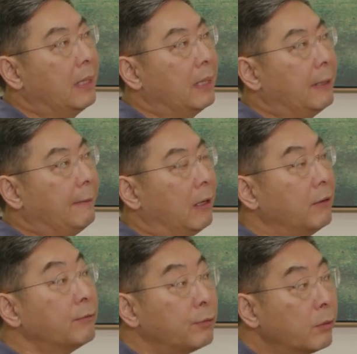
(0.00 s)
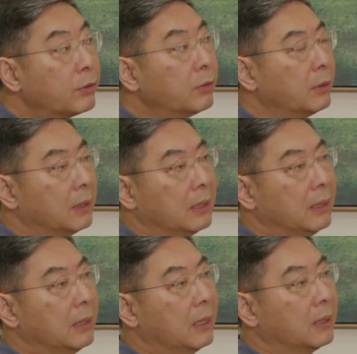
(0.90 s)

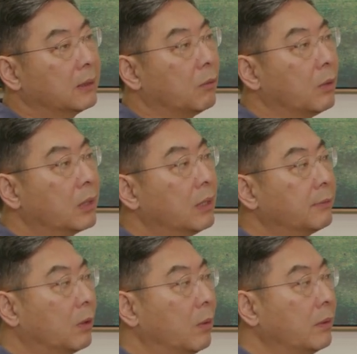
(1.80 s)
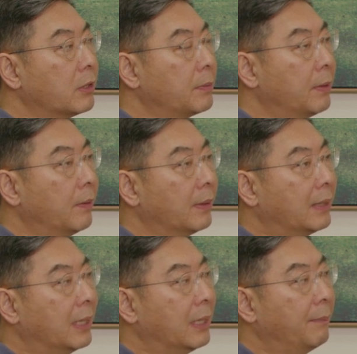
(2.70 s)
Unfortunately, the work of the Holy
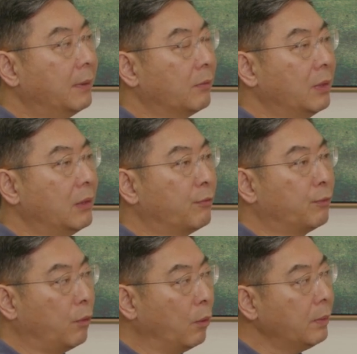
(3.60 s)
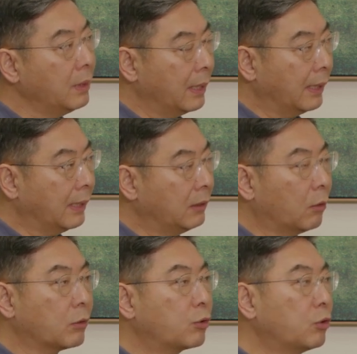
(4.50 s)
Spirit cannot be really formulated
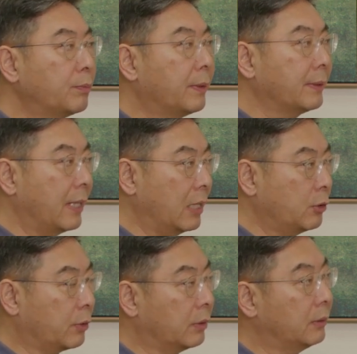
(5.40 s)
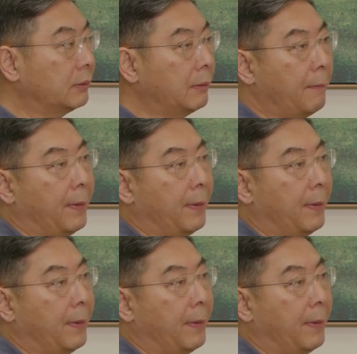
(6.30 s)
or supernatural.